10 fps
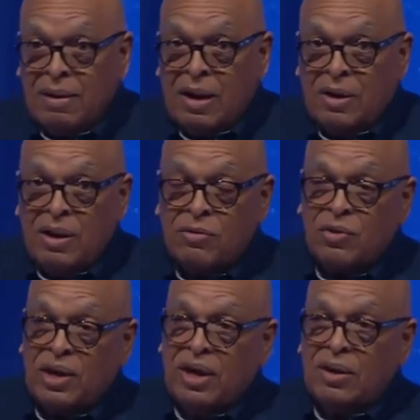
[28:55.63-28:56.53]
And I'll never
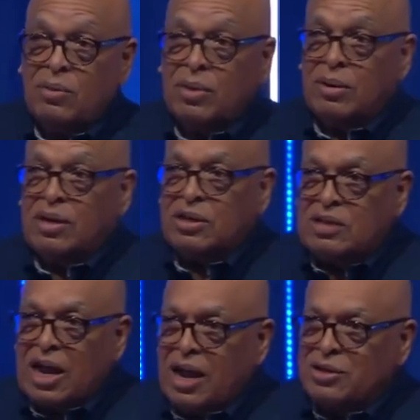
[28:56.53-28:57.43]
forget, we are at
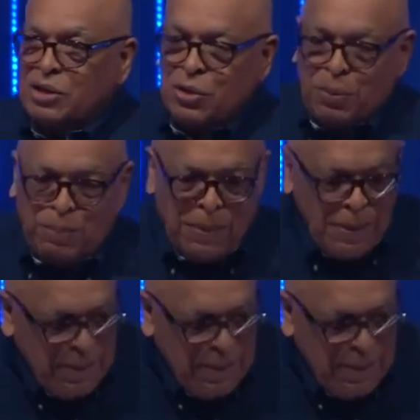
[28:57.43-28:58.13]
high school